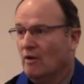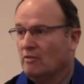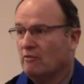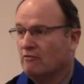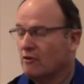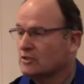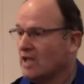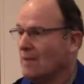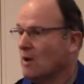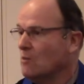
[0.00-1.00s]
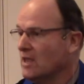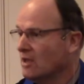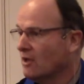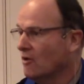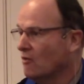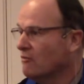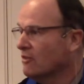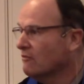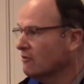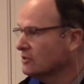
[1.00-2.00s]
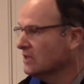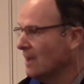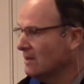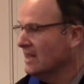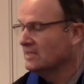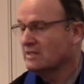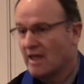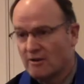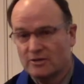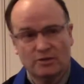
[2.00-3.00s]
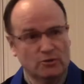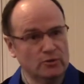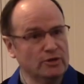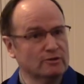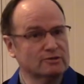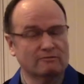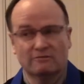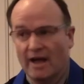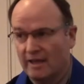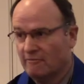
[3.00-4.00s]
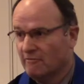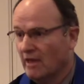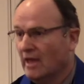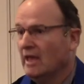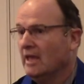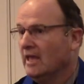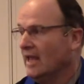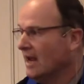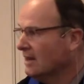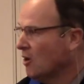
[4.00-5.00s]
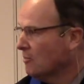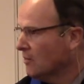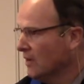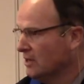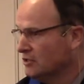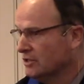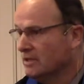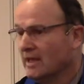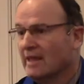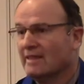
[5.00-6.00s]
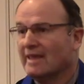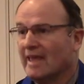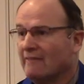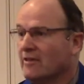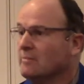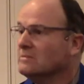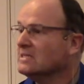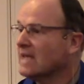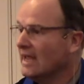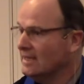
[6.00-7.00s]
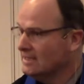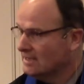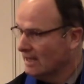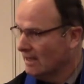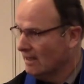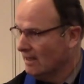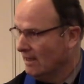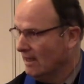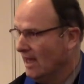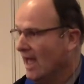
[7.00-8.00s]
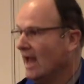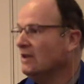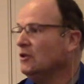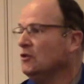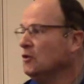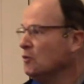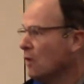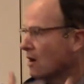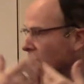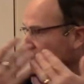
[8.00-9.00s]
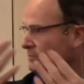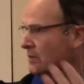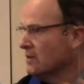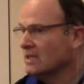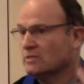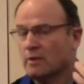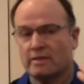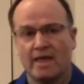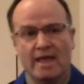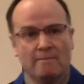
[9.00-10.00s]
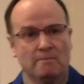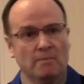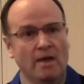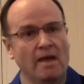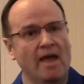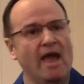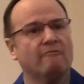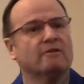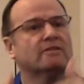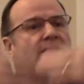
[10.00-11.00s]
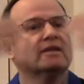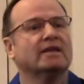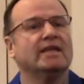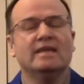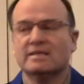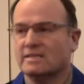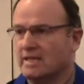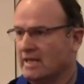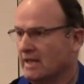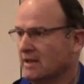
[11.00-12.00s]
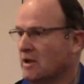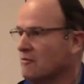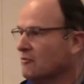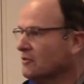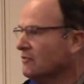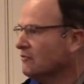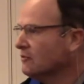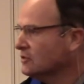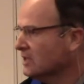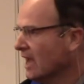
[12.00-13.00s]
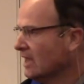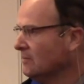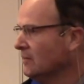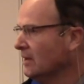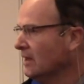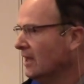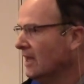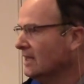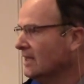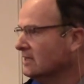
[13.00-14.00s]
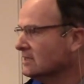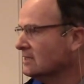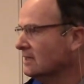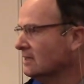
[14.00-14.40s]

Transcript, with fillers: the first time a week ago, for the first time in his 32 years of life, he had an operation that gave him sight. And you are experiencing with him everything that he is seeing for the first time in his